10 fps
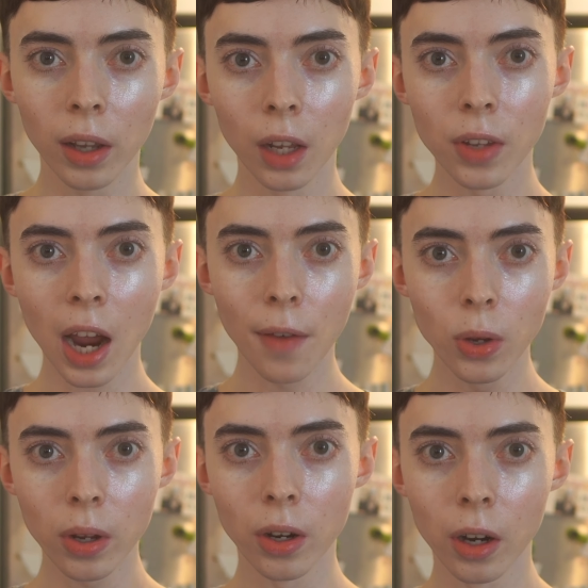I'd love to have
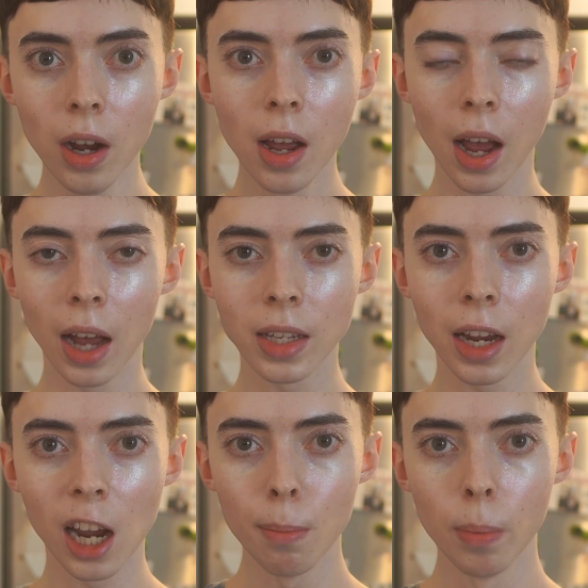you here as
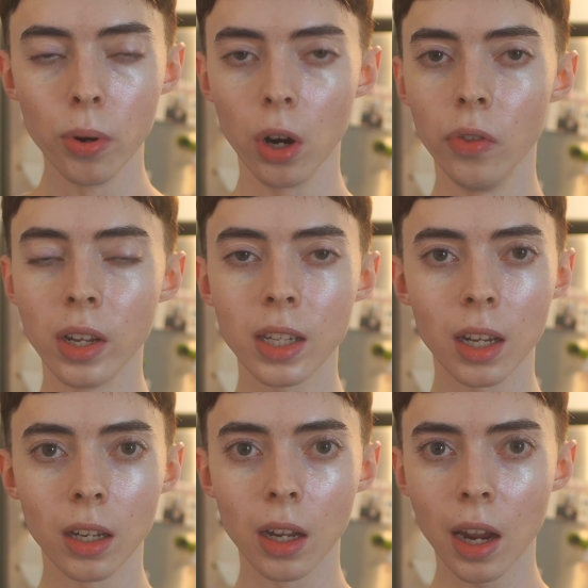a member of the
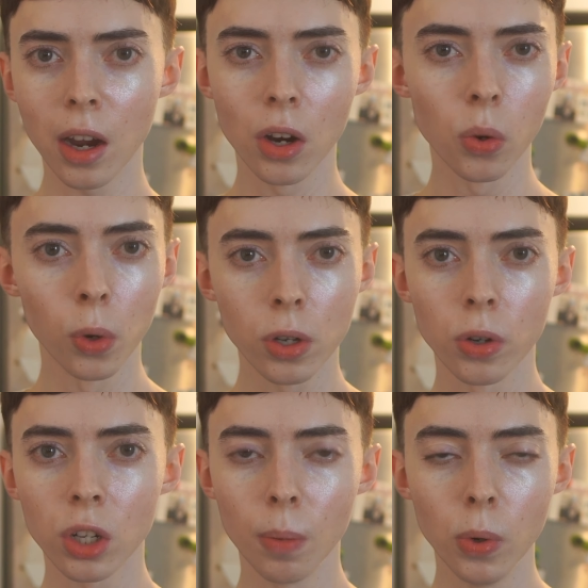skincare
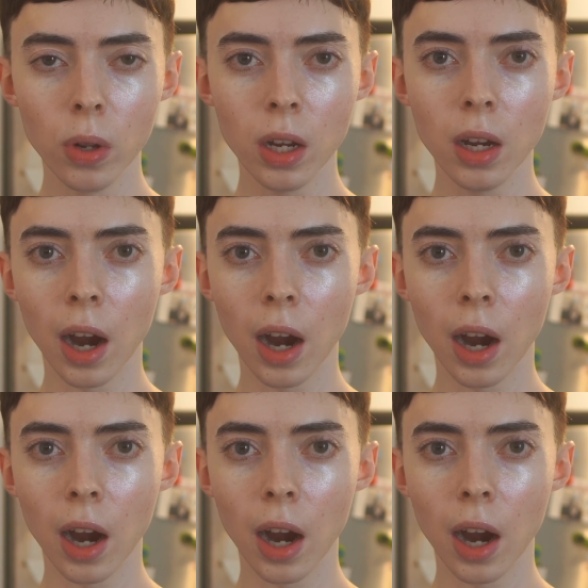research community.